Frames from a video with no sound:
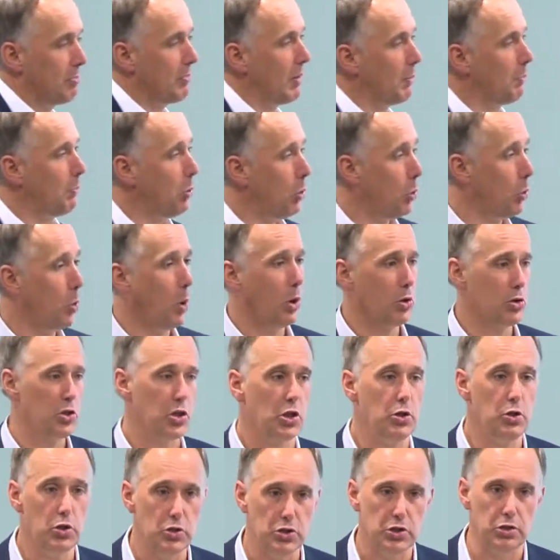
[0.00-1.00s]
Paul Walsh,
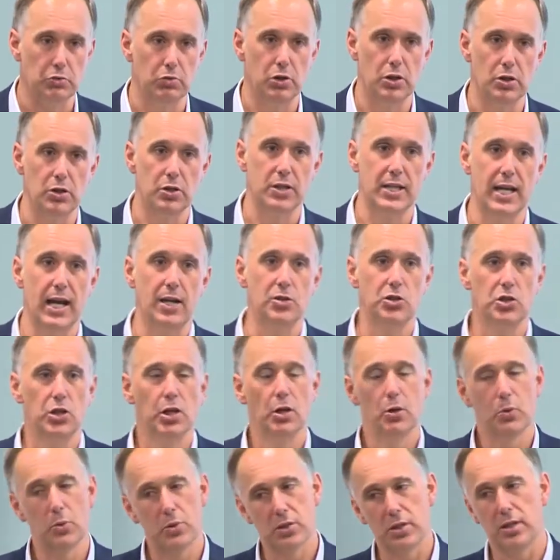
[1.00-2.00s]
who used to run
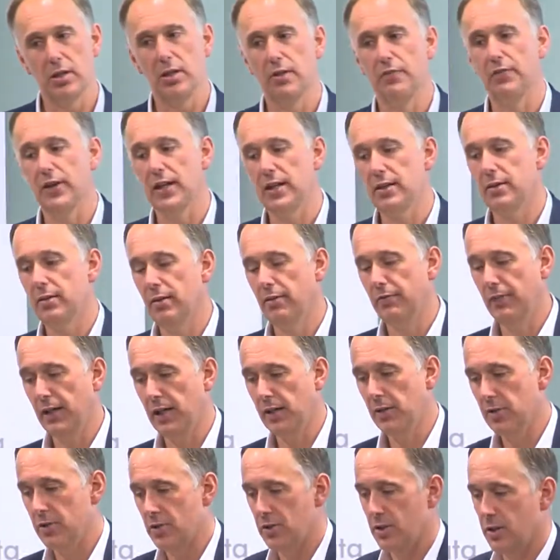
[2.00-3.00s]
Diageo, was at an event of
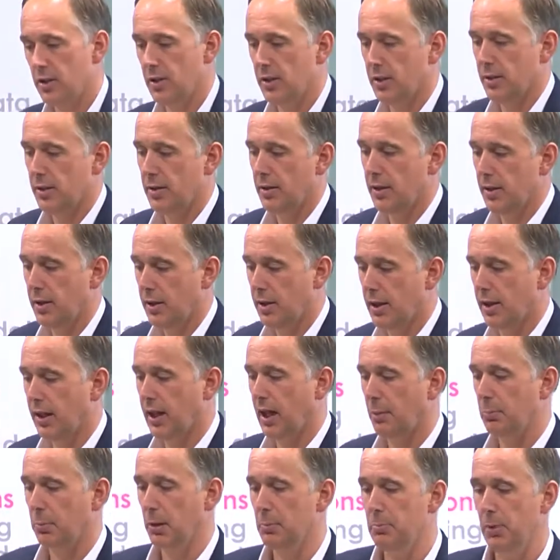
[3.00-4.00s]
ours a
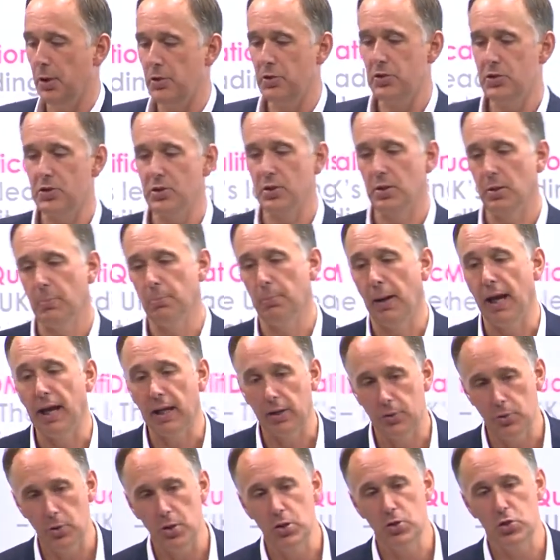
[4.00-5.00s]
couple of months
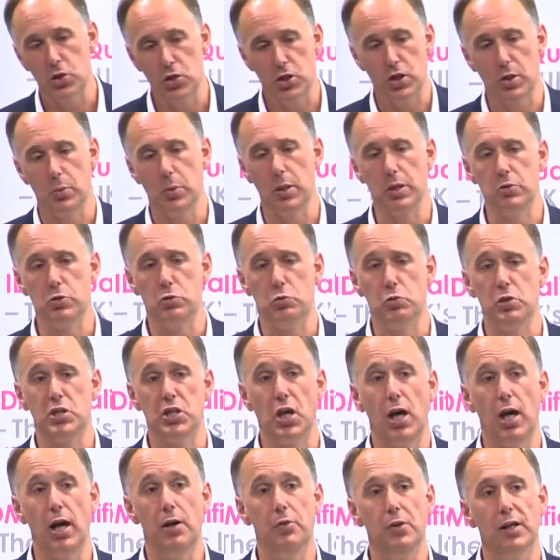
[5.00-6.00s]
back when he was
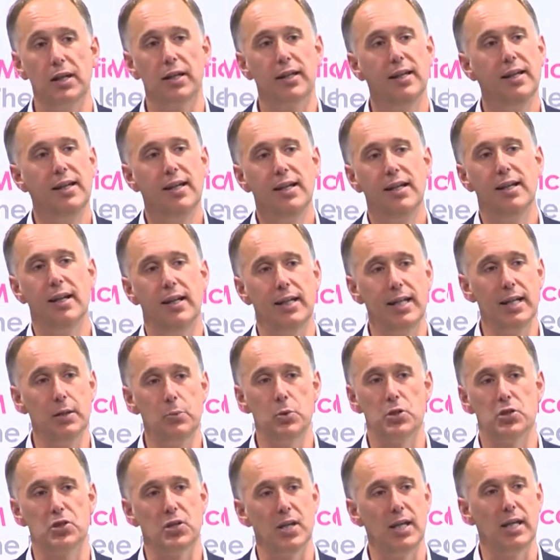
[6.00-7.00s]
retiring, and he
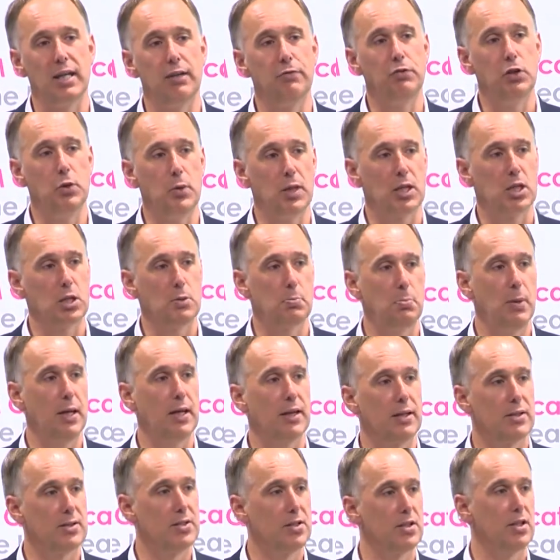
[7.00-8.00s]
was saying, if you
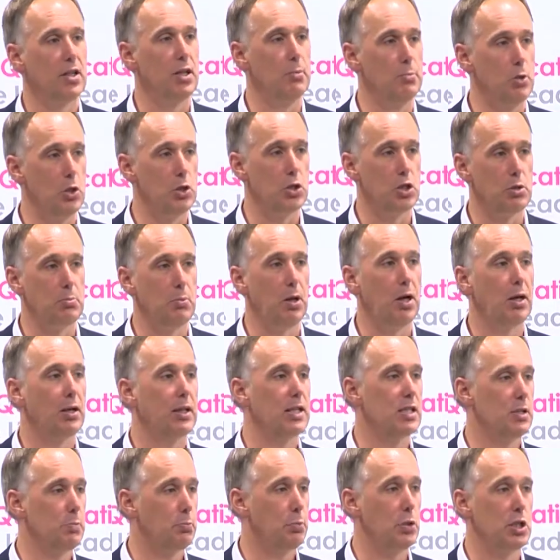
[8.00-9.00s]
expect emerging
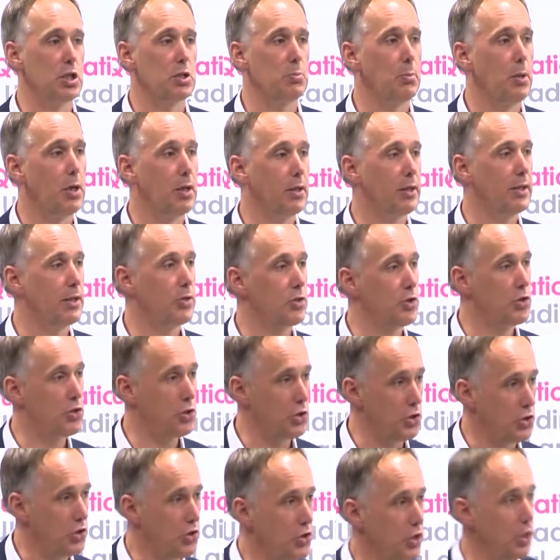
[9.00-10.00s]
markets, BRICS markets,
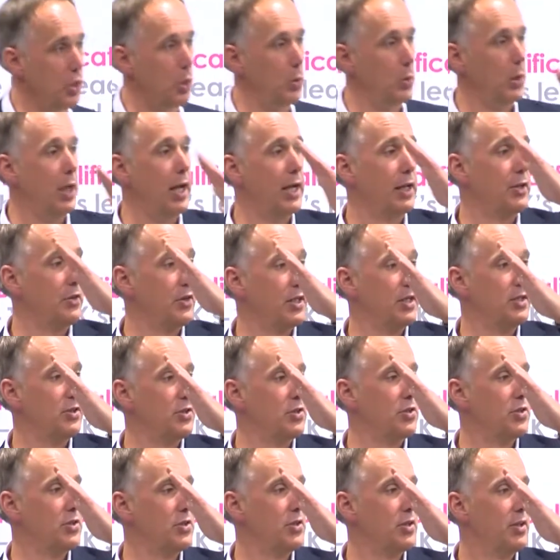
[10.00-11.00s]
just to go like
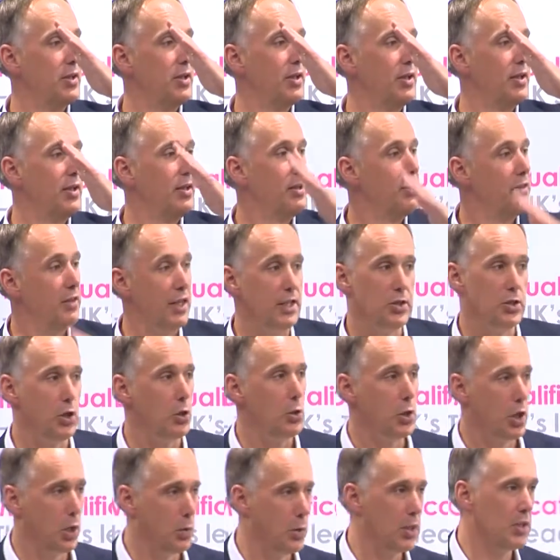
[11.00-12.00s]
this, then
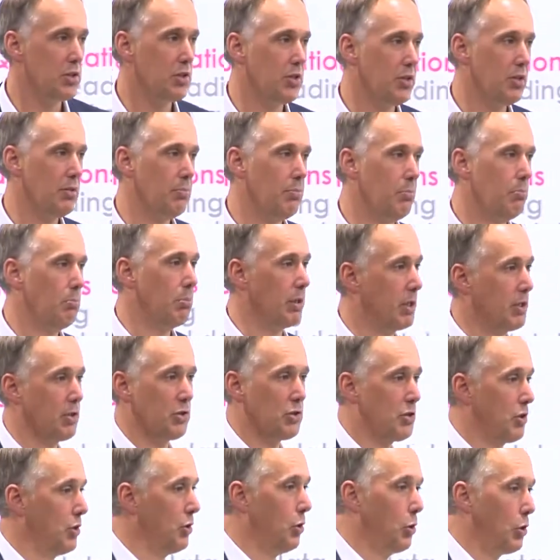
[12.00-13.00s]
don't go into them,
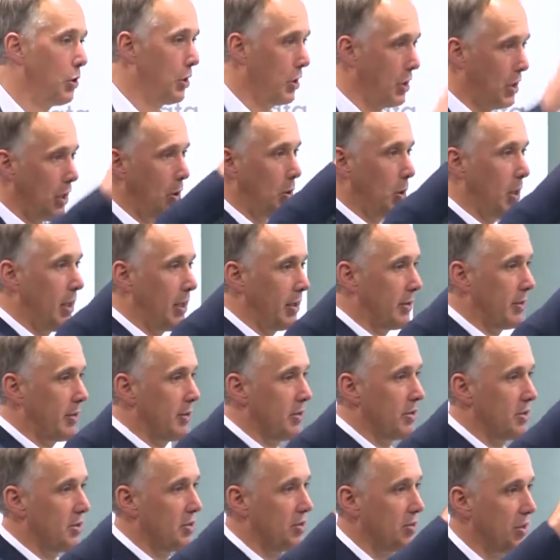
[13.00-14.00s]
because they're not going to go like
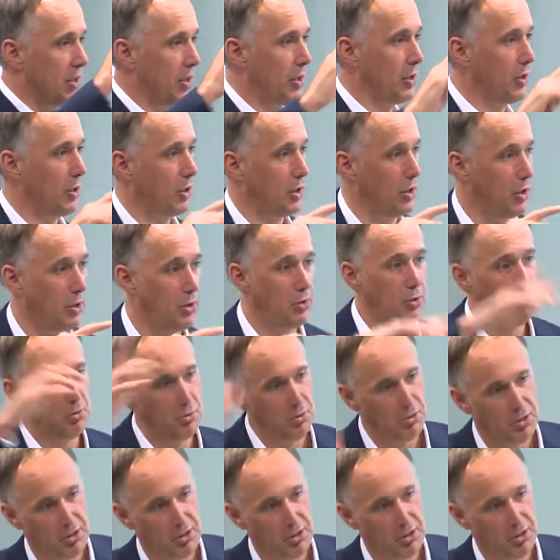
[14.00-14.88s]
this. They're going to go